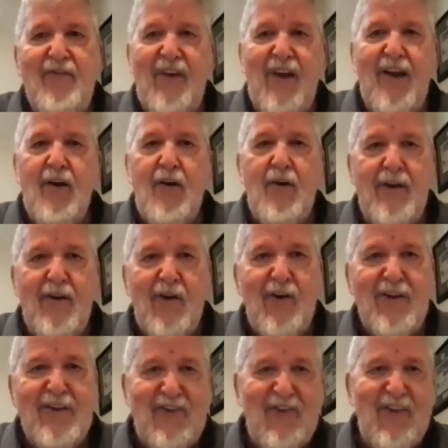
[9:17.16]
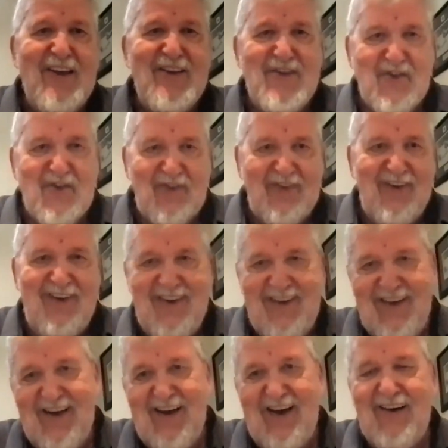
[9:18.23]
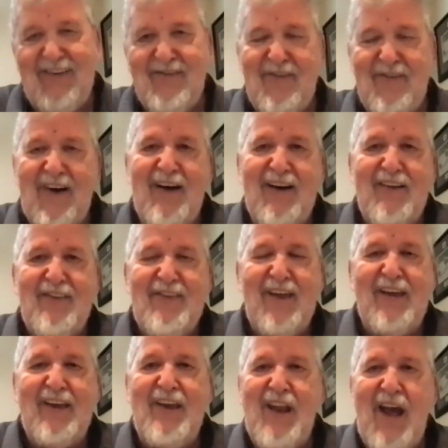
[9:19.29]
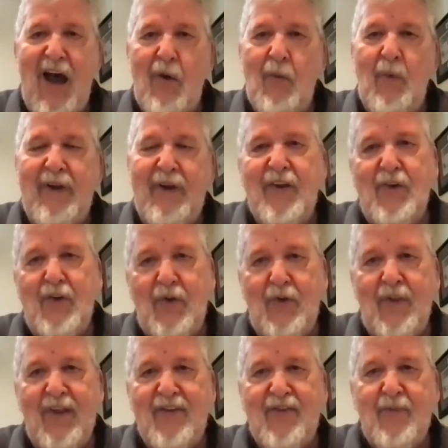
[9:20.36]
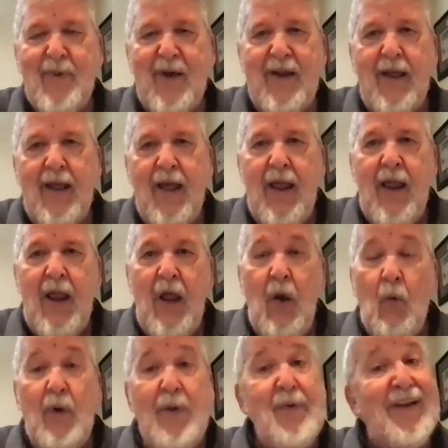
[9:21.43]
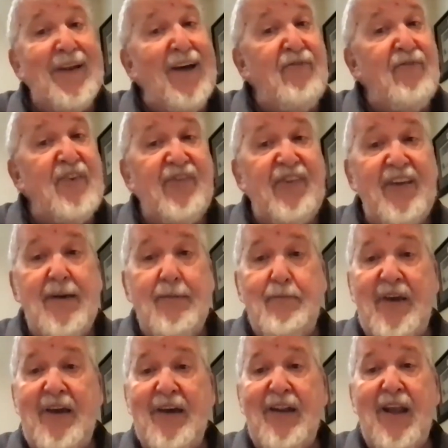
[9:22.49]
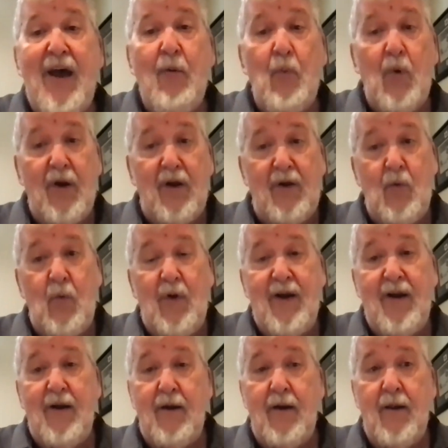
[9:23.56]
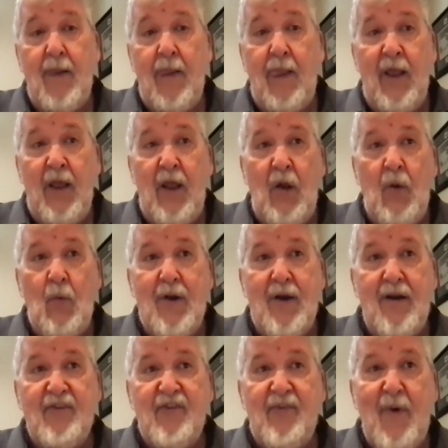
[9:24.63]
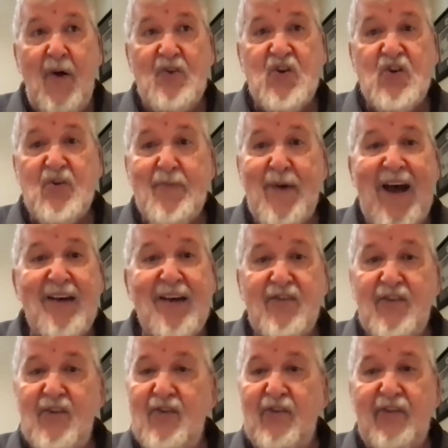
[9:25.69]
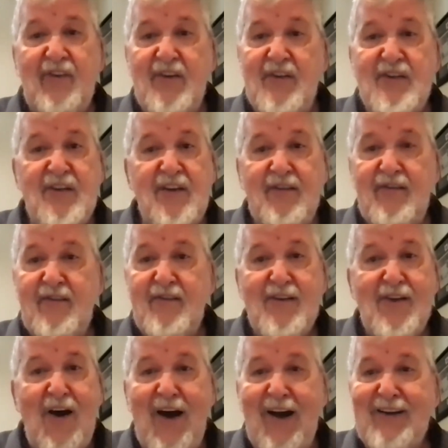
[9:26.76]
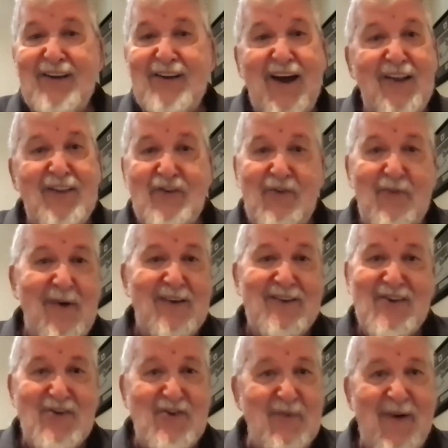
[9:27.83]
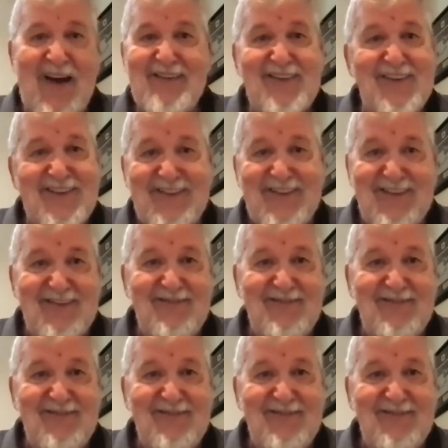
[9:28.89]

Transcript: the very early stages of thinking how we can do this, but we would love to see it be a network where small church pastors could just talk to other small church pastors.